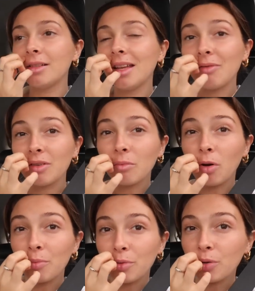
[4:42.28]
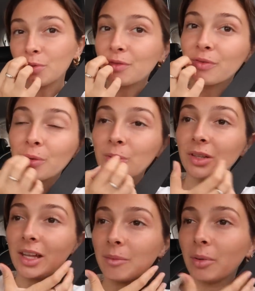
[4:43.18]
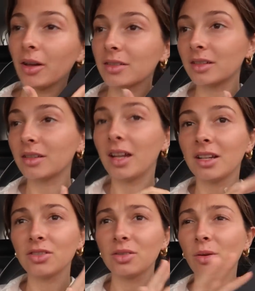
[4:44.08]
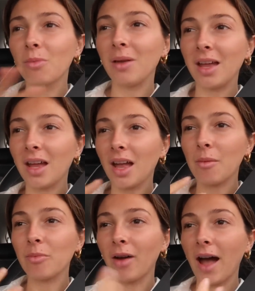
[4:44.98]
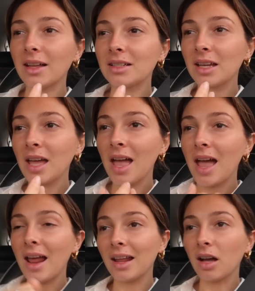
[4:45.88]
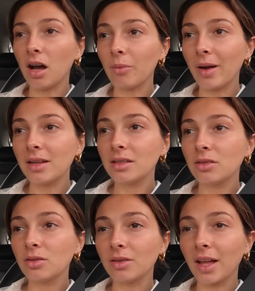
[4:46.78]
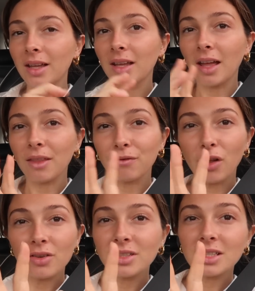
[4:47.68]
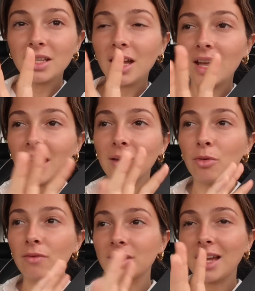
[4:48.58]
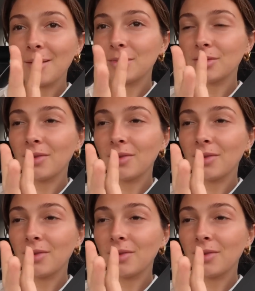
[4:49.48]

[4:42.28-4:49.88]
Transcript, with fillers: It's even more beautiful in person and it's just so big and bright and I can't wait to like get the florist in there and move the tables